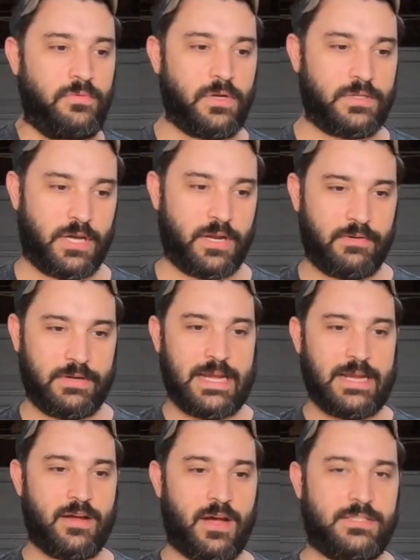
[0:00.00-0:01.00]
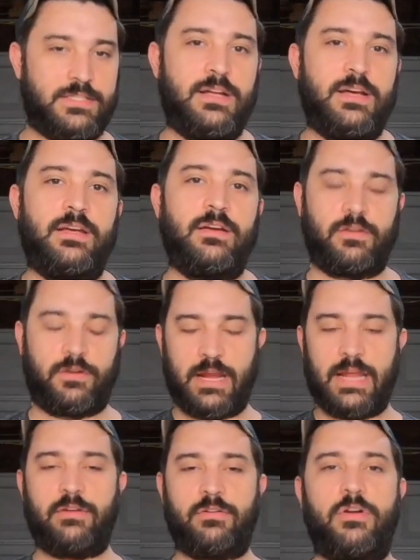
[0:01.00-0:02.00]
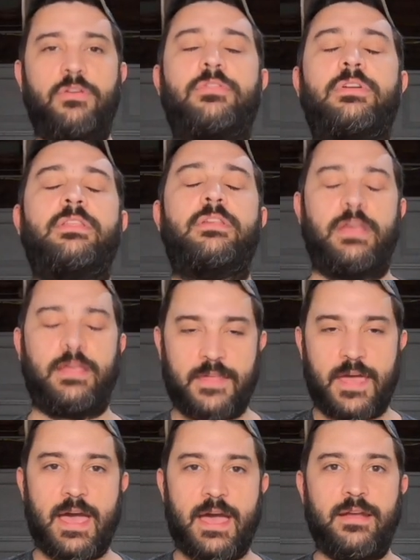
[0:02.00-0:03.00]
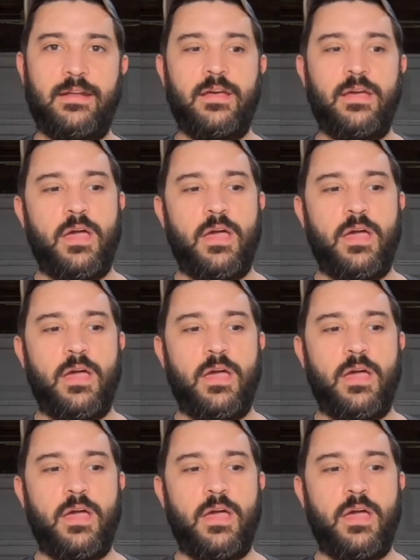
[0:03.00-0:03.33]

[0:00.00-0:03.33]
a ton of retained austenite or grain growth or anything like that.